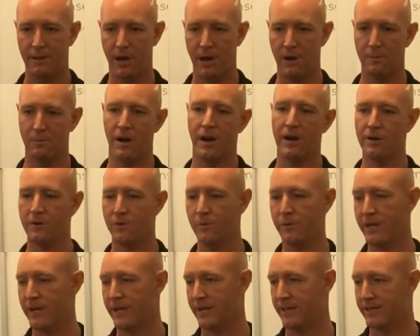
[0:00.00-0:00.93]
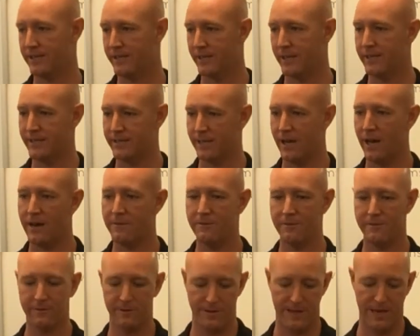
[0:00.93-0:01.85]
our modern wheat is, is
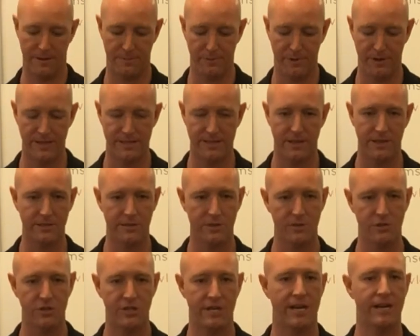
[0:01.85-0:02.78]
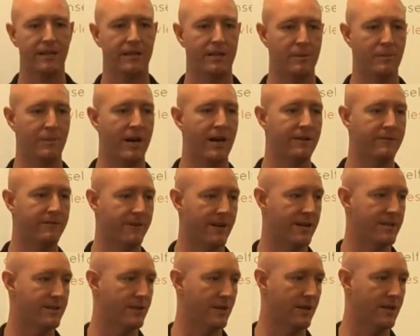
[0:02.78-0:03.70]
awful for that, but it's also genetically
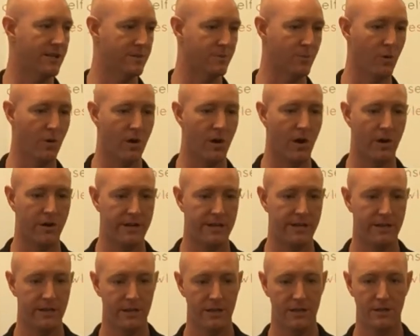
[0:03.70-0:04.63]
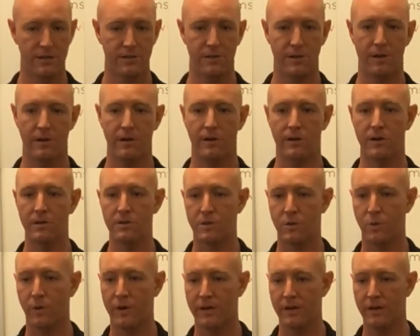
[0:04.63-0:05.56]
modified so that it's more hardy, so it grows
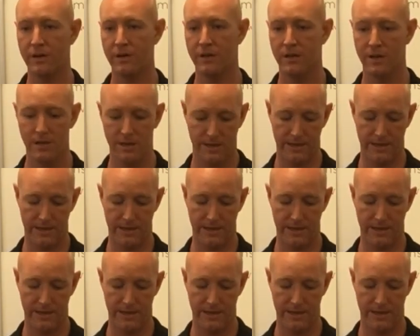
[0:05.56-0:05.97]
quicker,